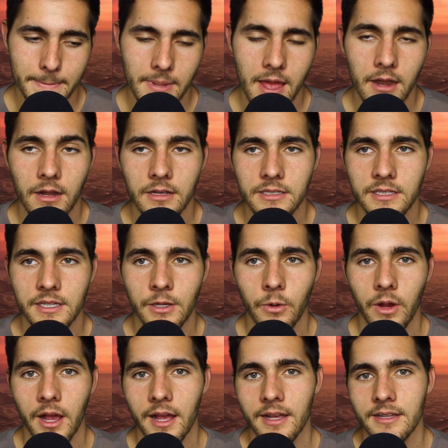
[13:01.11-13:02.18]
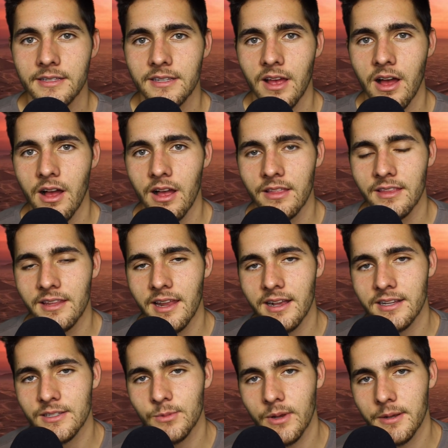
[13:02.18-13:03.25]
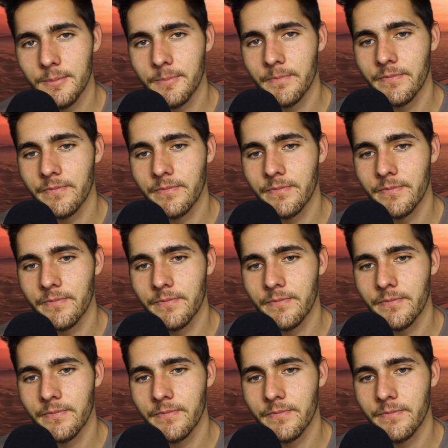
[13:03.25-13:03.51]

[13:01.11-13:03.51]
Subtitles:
And I'll see you guys on the next one.